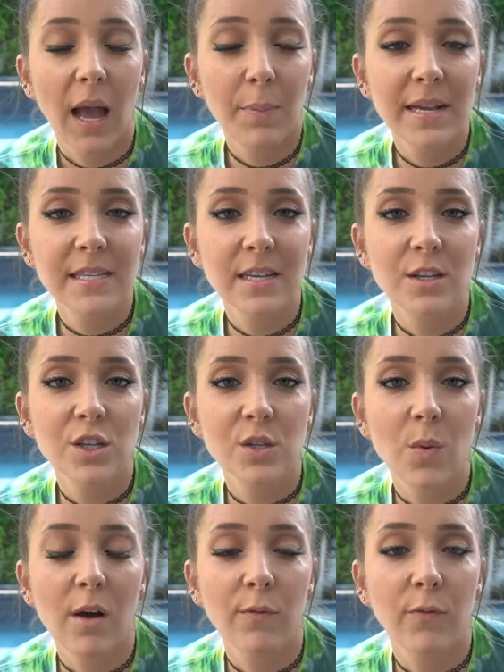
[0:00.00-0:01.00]
I basically
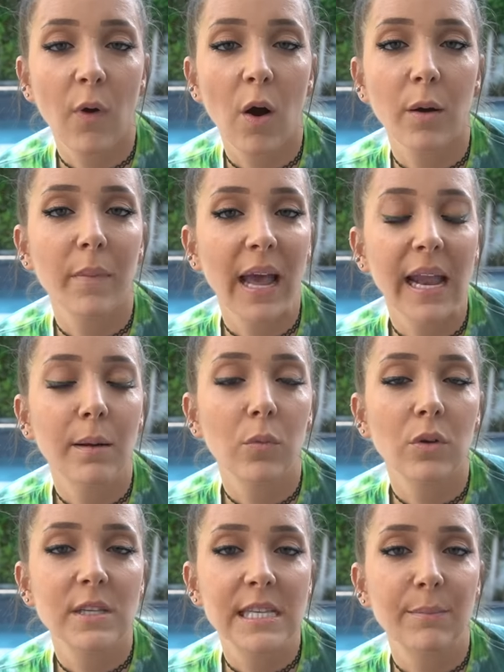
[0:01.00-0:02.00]
just want farm
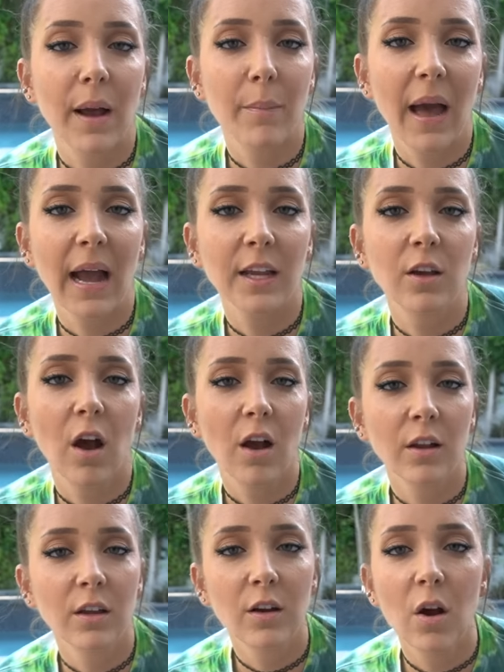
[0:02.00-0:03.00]
animals in my
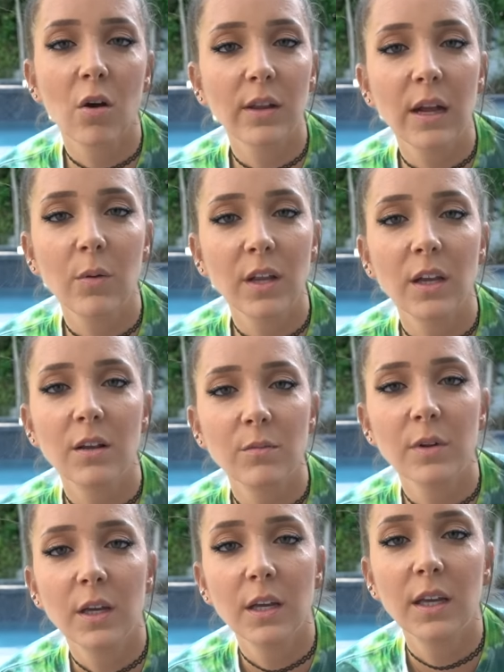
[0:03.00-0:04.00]
backyard. You know, like when you
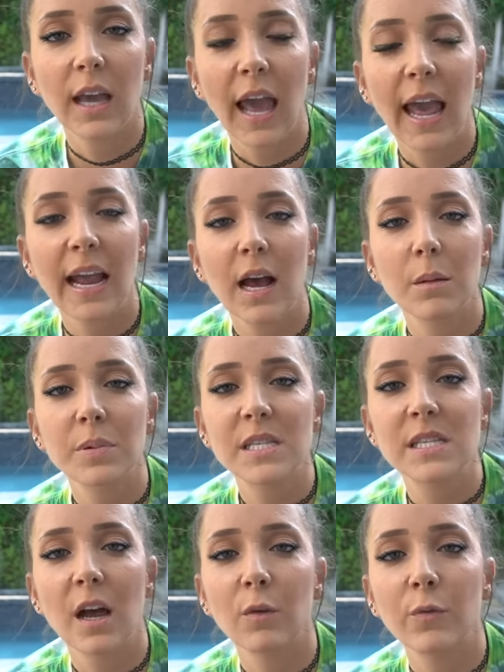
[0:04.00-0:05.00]
you hang up
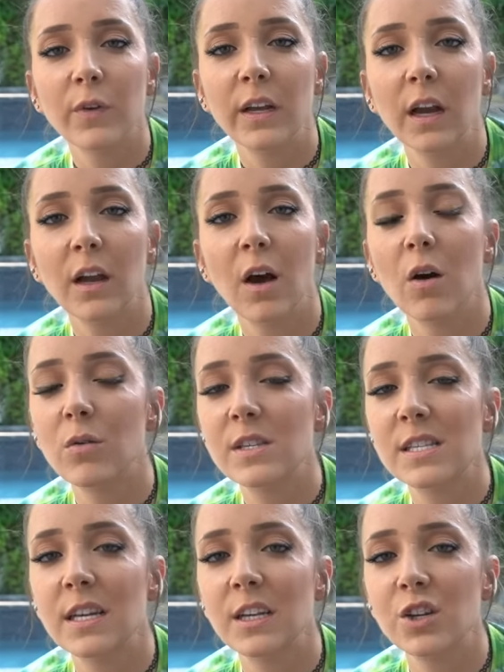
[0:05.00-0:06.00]
stuff for your
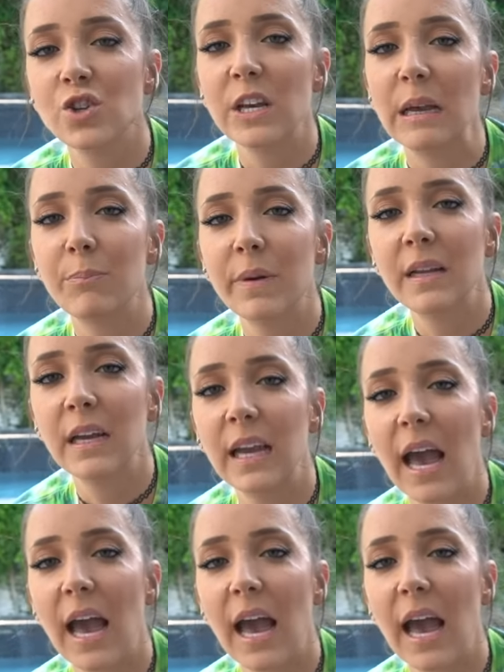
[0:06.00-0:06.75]
goats and your sheep and your